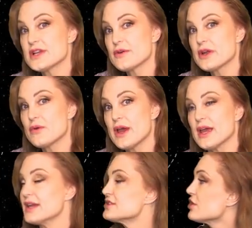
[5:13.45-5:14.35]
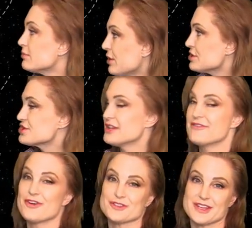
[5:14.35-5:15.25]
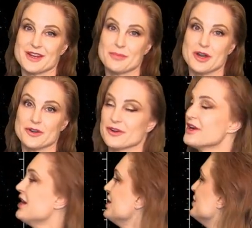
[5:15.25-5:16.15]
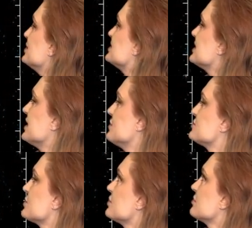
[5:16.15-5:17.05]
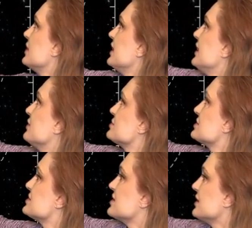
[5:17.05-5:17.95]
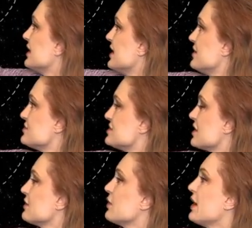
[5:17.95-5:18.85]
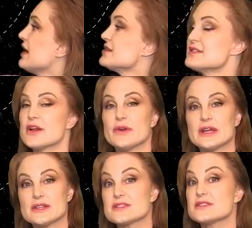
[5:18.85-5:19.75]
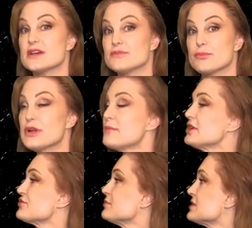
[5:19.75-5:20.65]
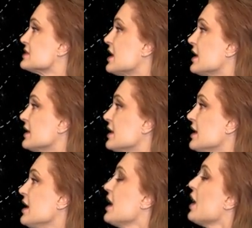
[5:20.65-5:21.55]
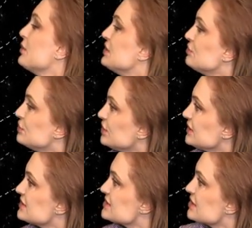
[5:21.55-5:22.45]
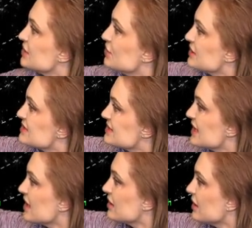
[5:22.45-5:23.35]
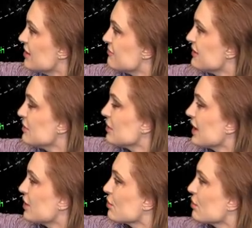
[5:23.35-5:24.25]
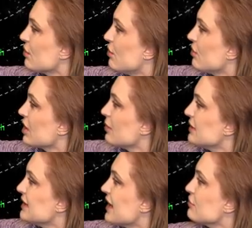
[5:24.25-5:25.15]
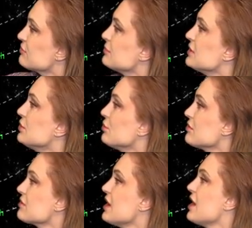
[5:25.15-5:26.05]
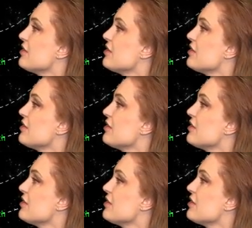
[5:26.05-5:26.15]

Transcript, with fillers: Stereo A. It's our partially farsighted monitor. You can see here's Earth, here's the sun, and here's Stereo A staring at the sun pretty much from the side. And when you look at the sun, you can see a finger-like coronal hole coming down from the north.